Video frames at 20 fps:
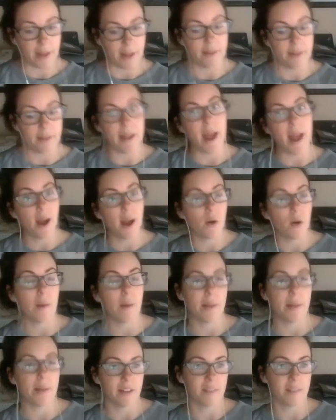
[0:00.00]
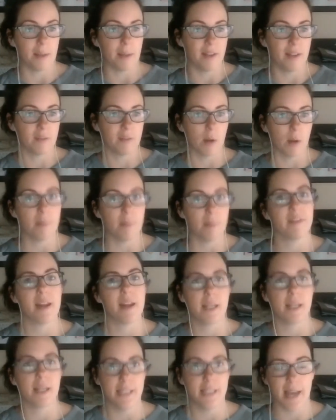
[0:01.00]
And now I'm at a space where I'm
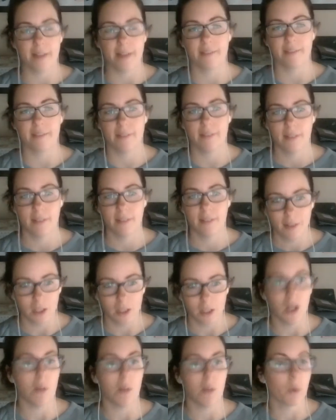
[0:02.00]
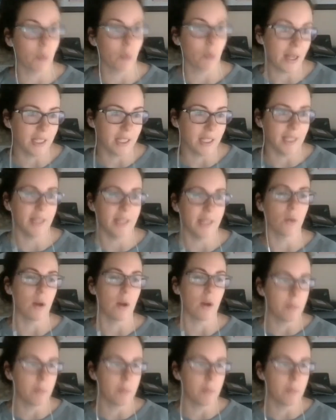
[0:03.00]
saying yes a lot more readily, or I'm